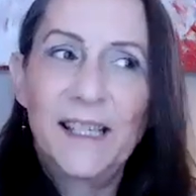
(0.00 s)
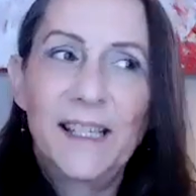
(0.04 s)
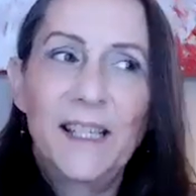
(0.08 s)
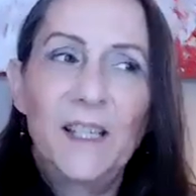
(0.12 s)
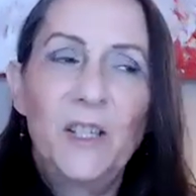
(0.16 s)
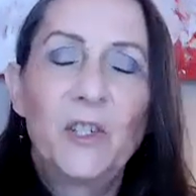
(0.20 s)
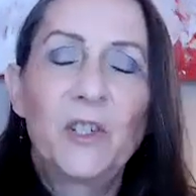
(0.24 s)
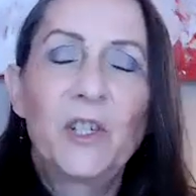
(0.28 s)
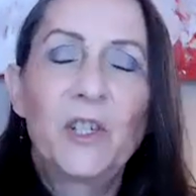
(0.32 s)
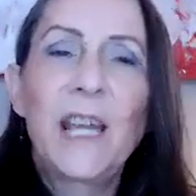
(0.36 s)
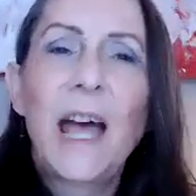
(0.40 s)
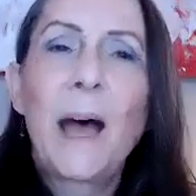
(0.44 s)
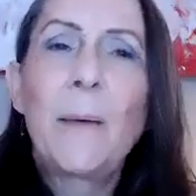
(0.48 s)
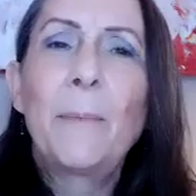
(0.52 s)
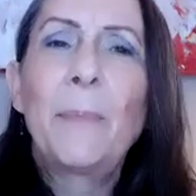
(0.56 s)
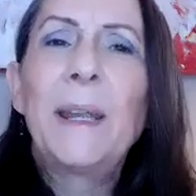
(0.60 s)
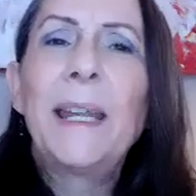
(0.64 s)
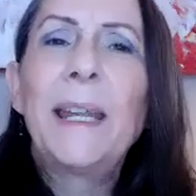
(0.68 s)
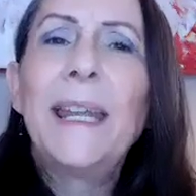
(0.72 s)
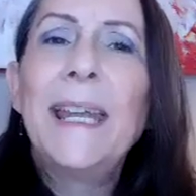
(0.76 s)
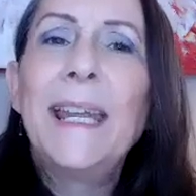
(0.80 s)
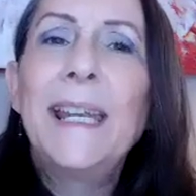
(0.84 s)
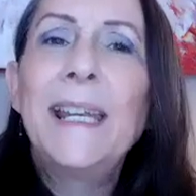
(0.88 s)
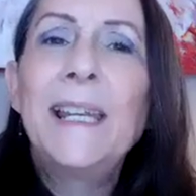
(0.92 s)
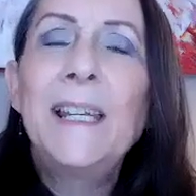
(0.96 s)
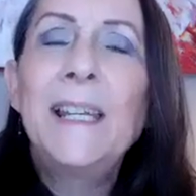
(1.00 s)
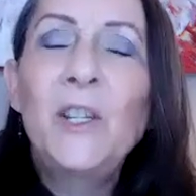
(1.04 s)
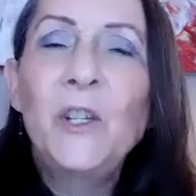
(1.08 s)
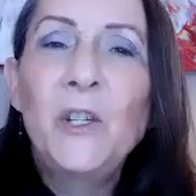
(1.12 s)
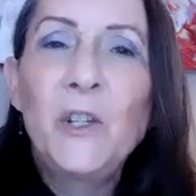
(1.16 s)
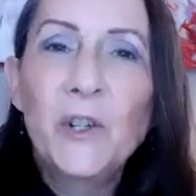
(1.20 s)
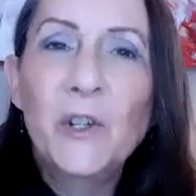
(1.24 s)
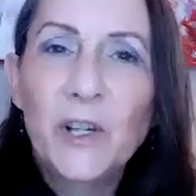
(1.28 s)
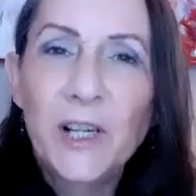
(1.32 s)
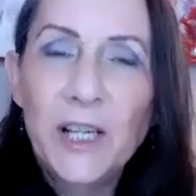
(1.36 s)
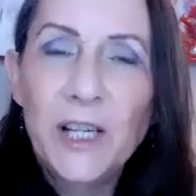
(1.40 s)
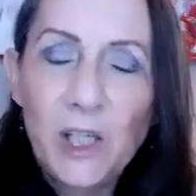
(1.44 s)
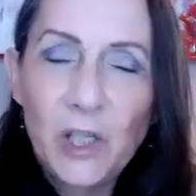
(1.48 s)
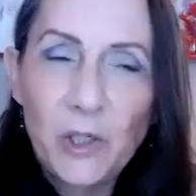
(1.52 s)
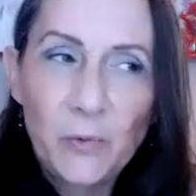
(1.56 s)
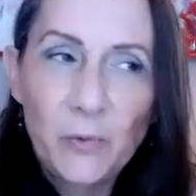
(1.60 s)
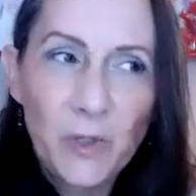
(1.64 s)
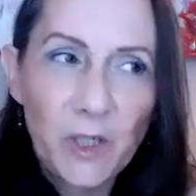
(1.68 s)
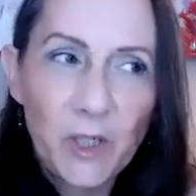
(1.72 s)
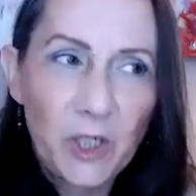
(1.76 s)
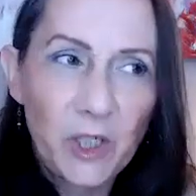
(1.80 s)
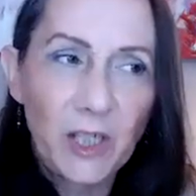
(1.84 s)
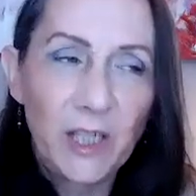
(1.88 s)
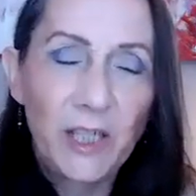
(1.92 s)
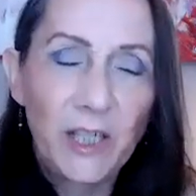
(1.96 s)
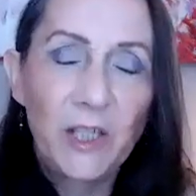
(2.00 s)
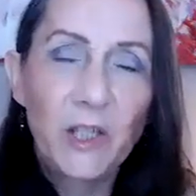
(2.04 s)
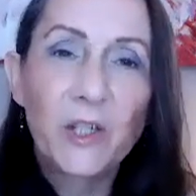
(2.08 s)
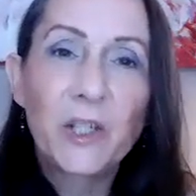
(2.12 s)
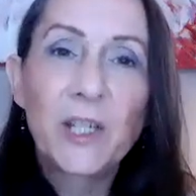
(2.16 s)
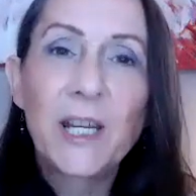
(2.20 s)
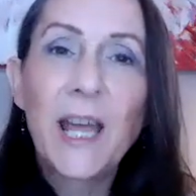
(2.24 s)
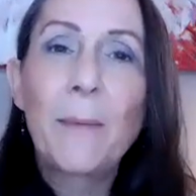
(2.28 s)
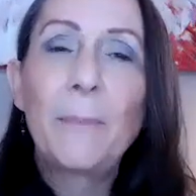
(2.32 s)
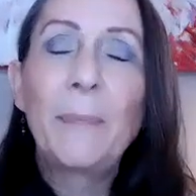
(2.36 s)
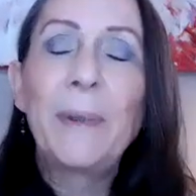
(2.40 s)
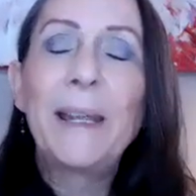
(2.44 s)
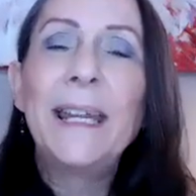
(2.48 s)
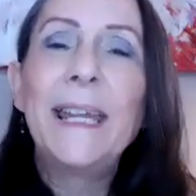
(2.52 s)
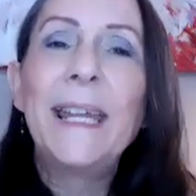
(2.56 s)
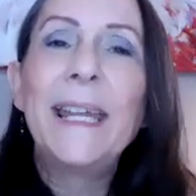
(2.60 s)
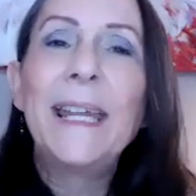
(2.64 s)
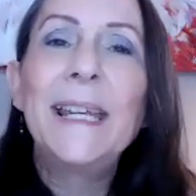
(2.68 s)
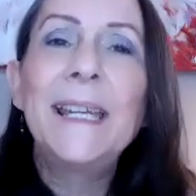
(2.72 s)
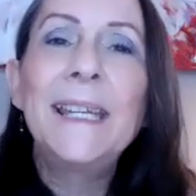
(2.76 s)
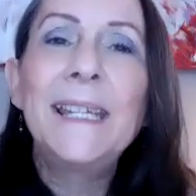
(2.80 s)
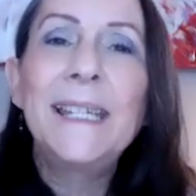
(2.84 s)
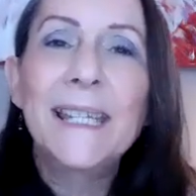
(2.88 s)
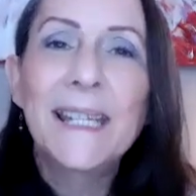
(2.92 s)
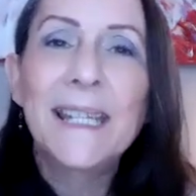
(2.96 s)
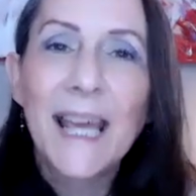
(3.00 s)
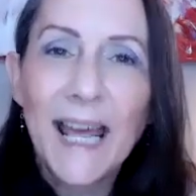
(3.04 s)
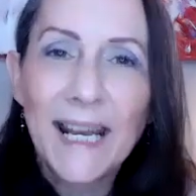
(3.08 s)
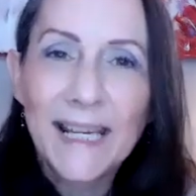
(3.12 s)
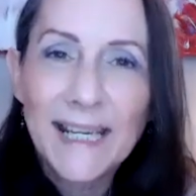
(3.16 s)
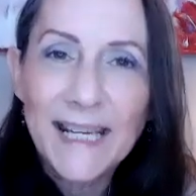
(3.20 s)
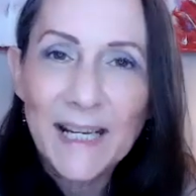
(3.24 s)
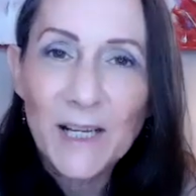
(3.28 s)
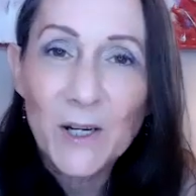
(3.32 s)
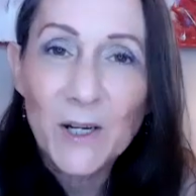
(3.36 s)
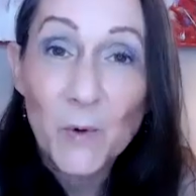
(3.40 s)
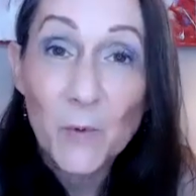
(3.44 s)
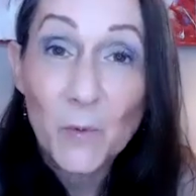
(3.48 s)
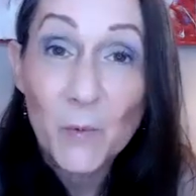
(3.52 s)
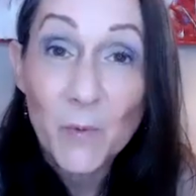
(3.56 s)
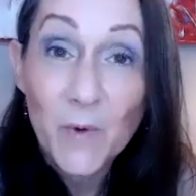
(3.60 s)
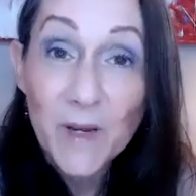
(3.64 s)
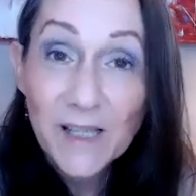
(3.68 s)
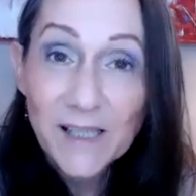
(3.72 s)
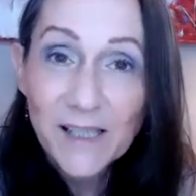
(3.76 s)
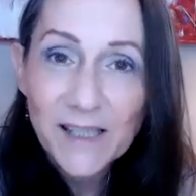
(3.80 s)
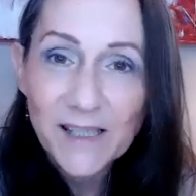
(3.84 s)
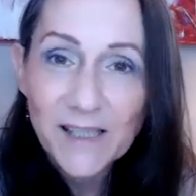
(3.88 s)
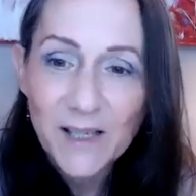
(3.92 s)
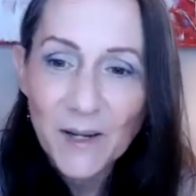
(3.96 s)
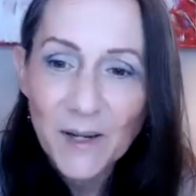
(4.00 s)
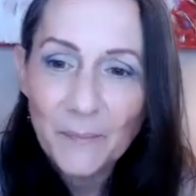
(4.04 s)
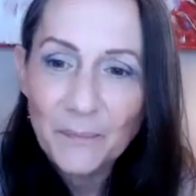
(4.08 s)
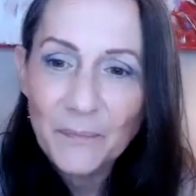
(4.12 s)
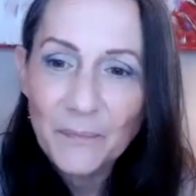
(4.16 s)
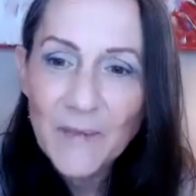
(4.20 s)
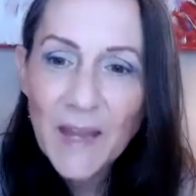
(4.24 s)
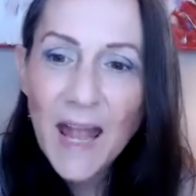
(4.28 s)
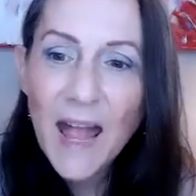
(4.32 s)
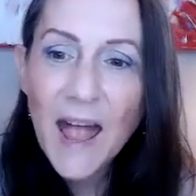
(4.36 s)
and you're tapping into your intuition, and you're tapping into that inner wisdom,